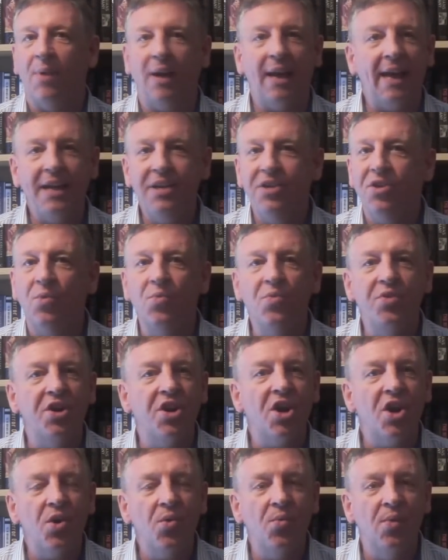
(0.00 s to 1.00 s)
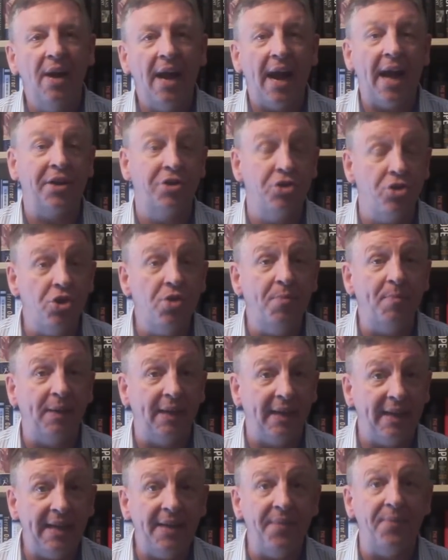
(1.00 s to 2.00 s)
Well, I don't know. I do
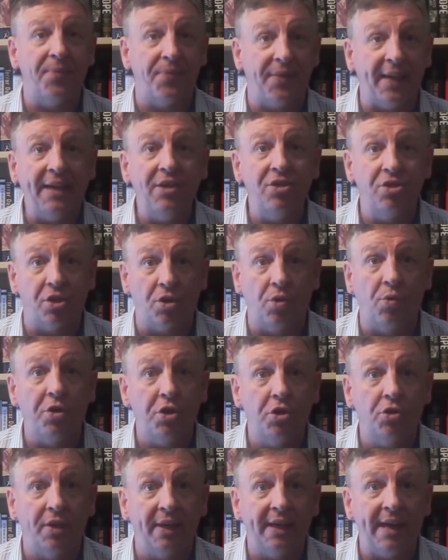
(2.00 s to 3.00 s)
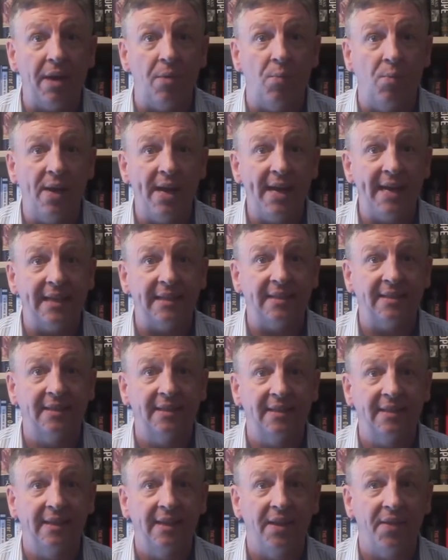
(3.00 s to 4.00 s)
believe things are only going to get
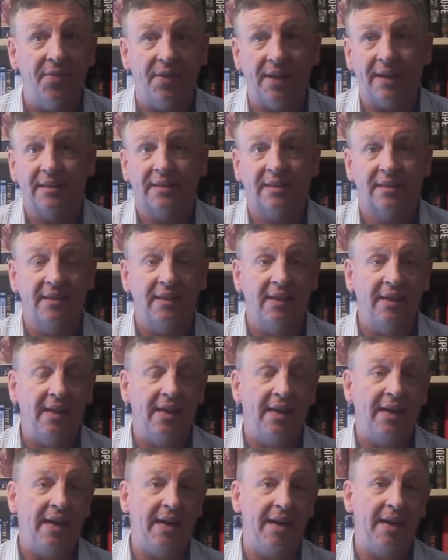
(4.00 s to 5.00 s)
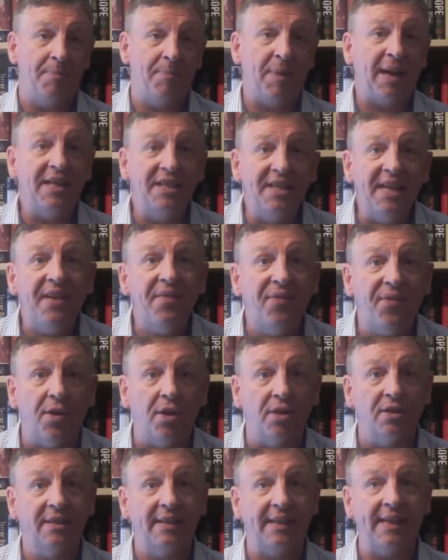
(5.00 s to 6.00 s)
worse. That's by
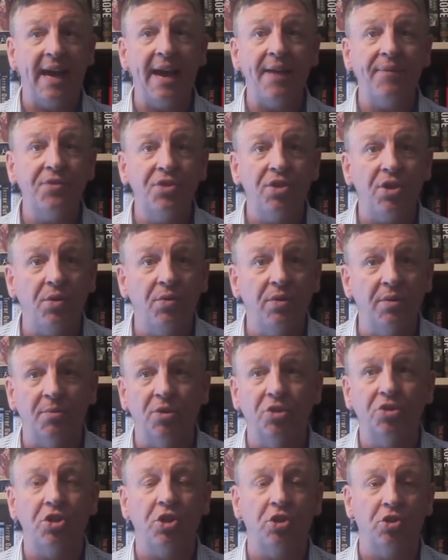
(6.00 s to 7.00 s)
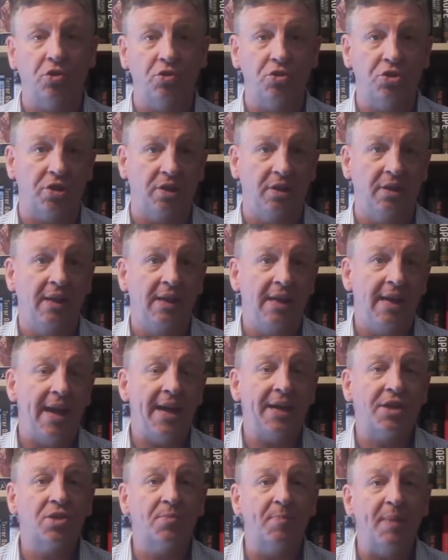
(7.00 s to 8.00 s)
default, they have to. The multicultural
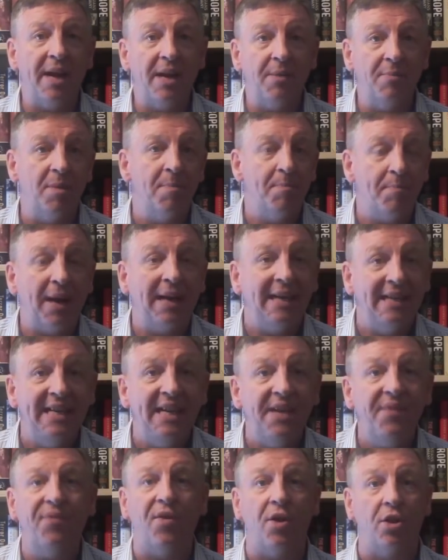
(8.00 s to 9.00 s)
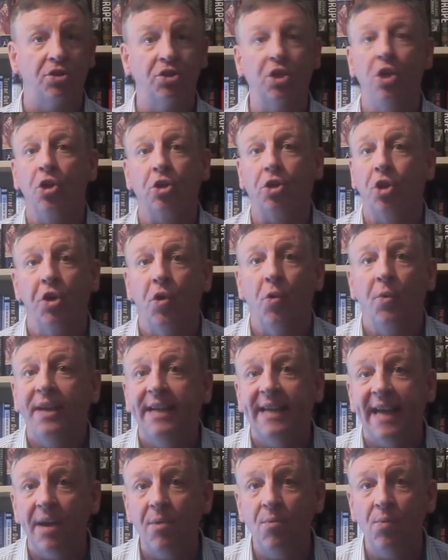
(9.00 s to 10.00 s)
experiment by default can
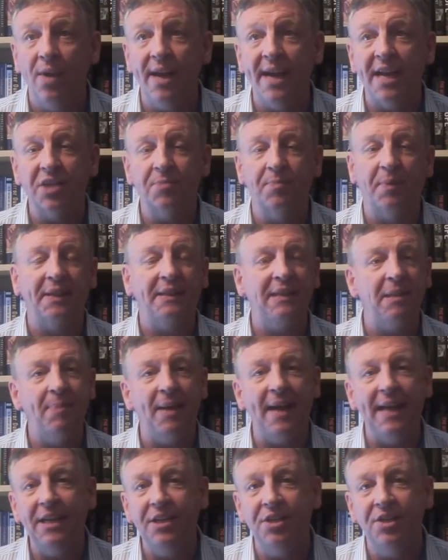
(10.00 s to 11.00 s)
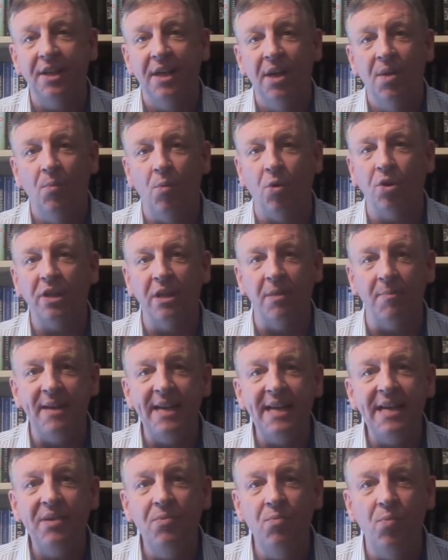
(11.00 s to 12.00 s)
only get worse. But it depends what you
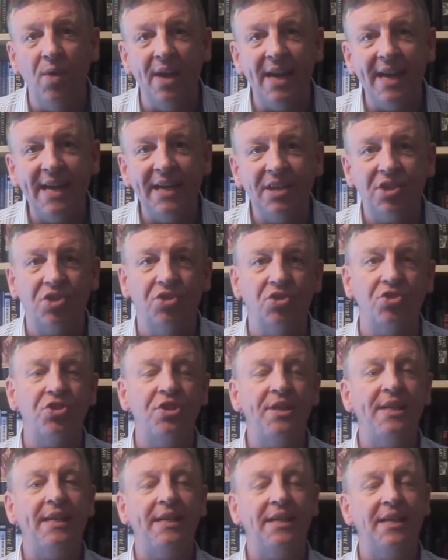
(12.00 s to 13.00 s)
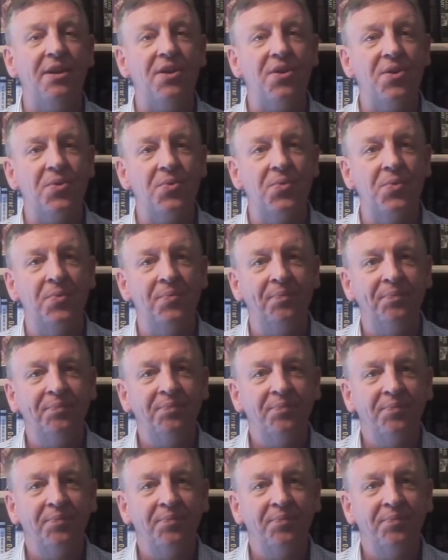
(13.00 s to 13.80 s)
mean, worse, doesn't it? You know.